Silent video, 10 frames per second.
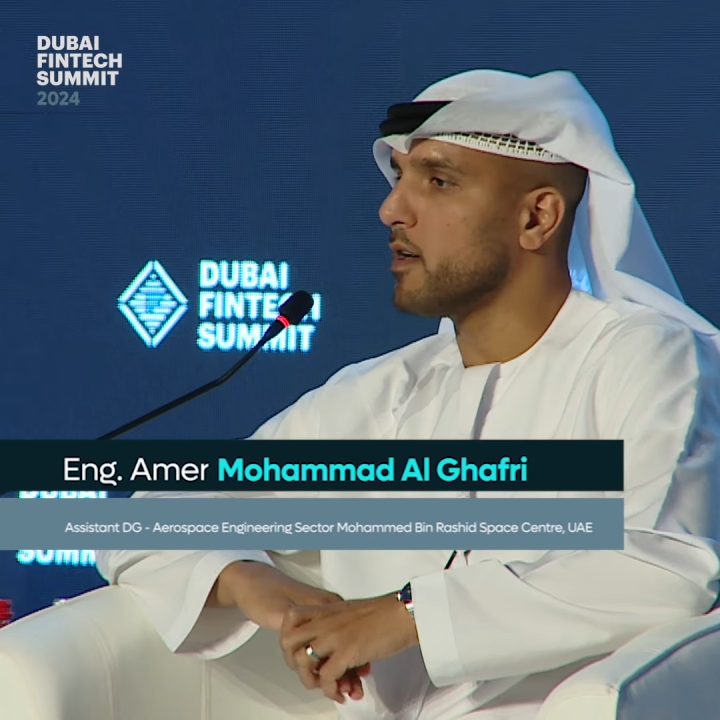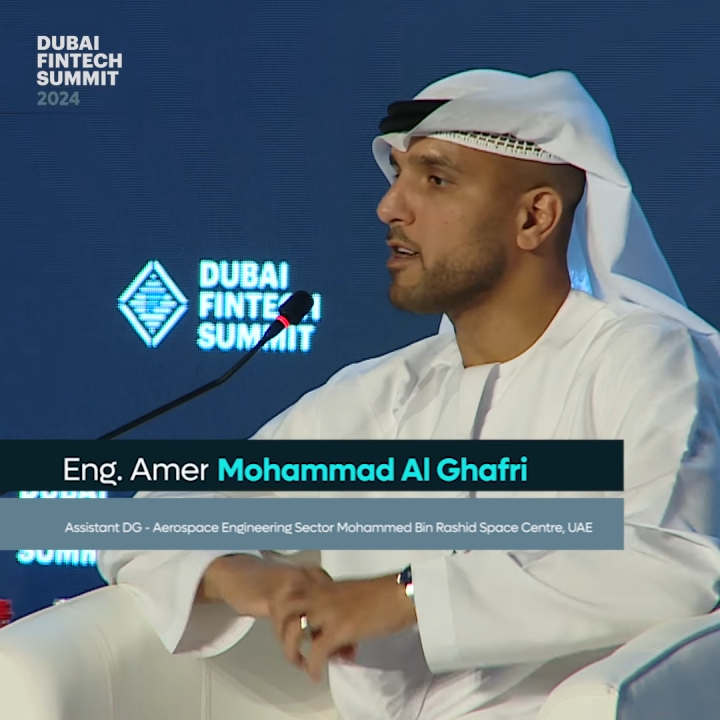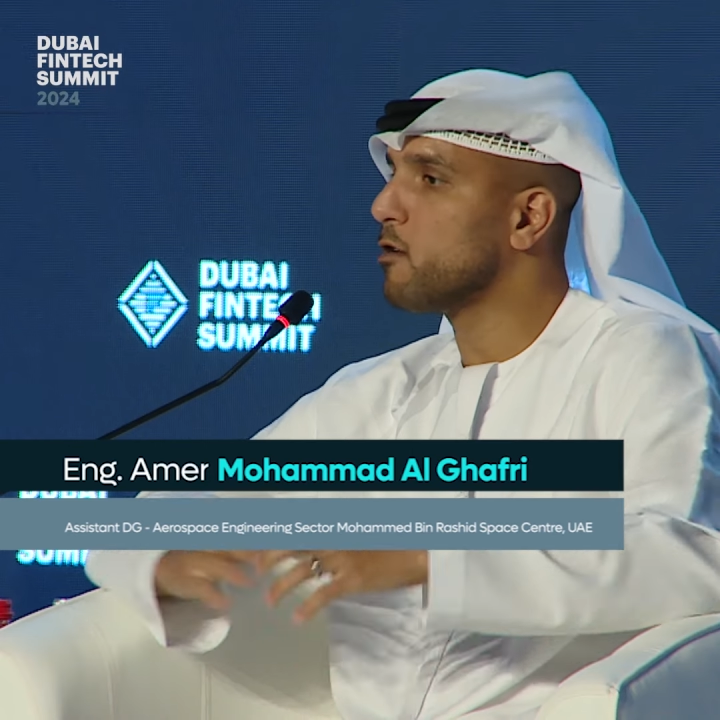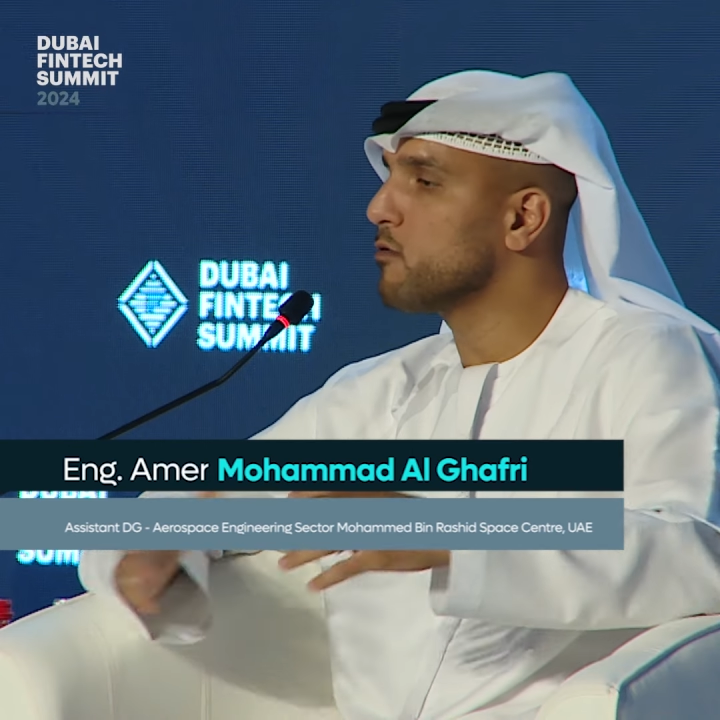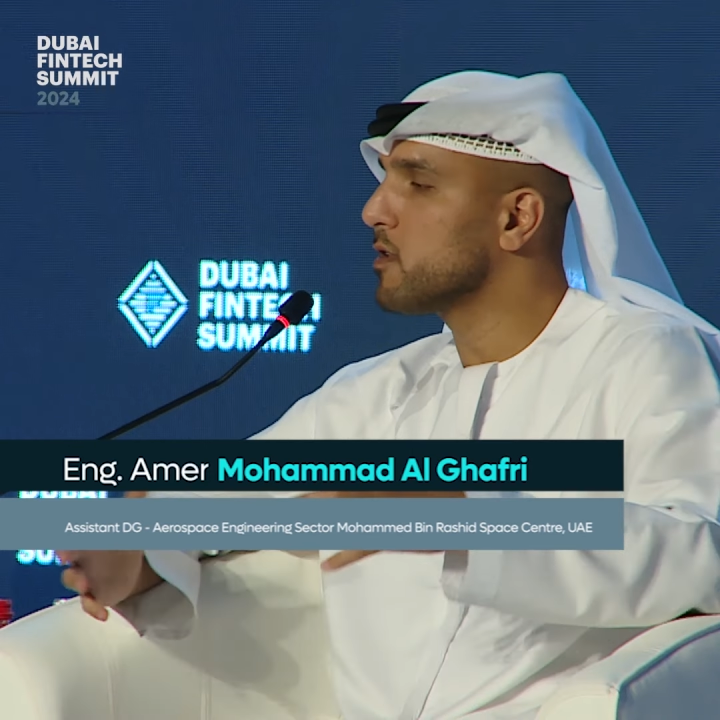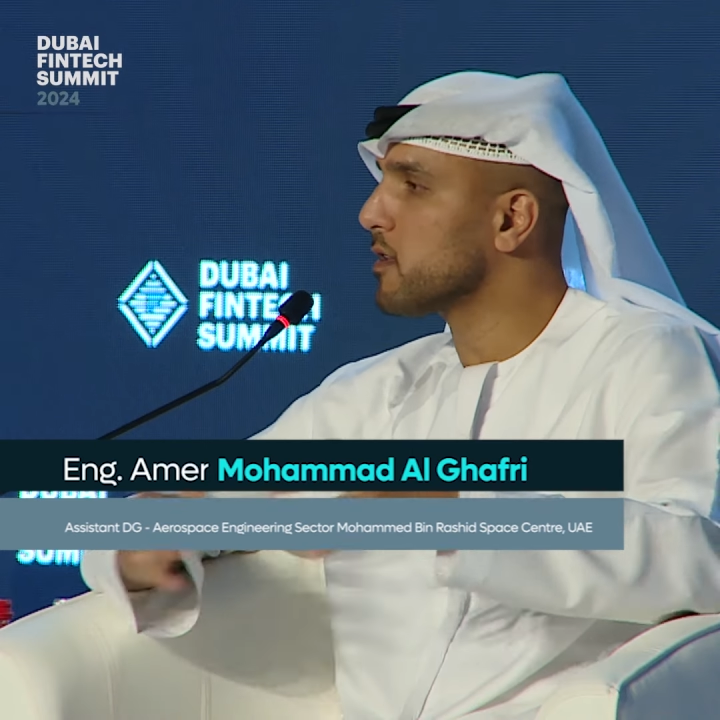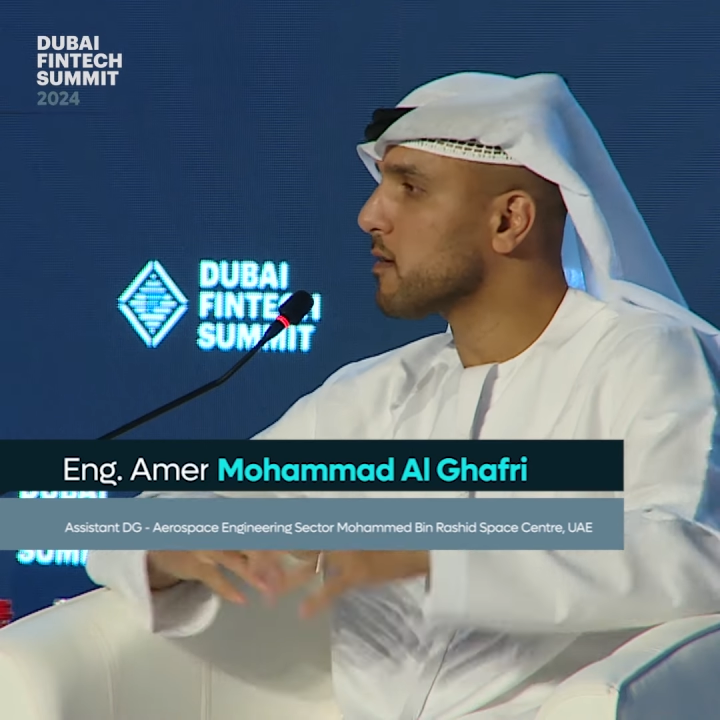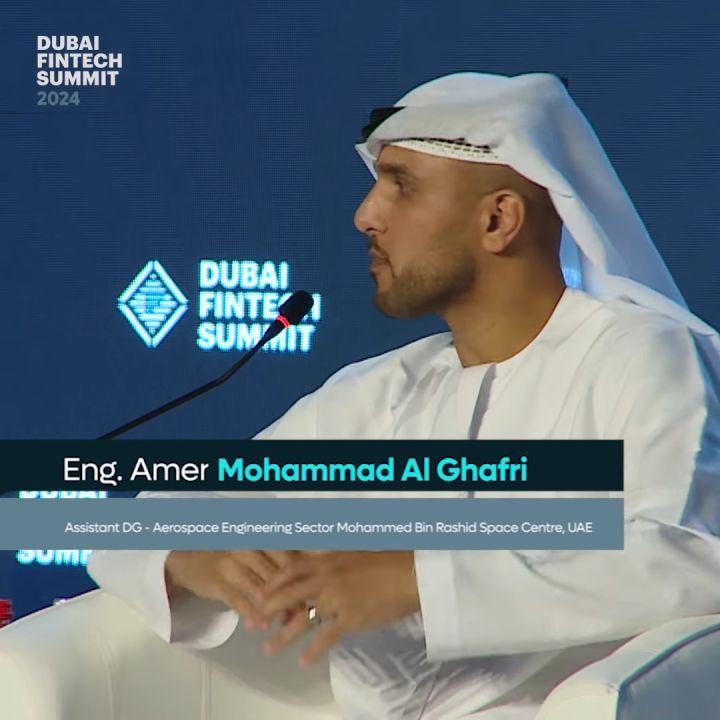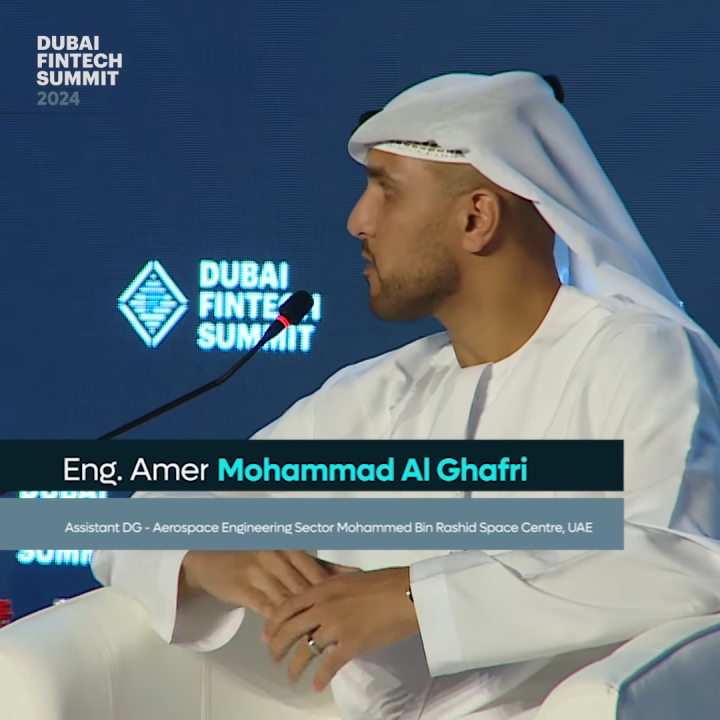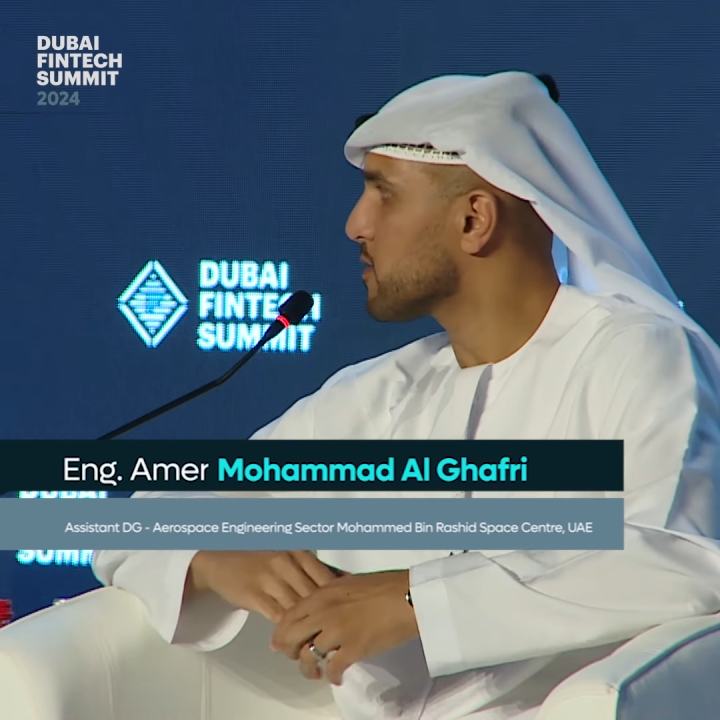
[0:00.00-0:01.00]
including
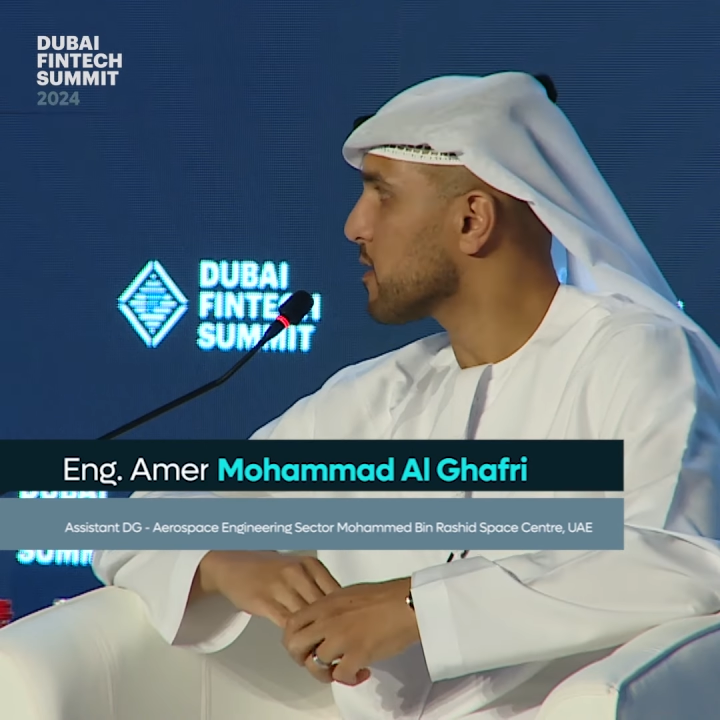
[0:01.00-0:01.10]
the private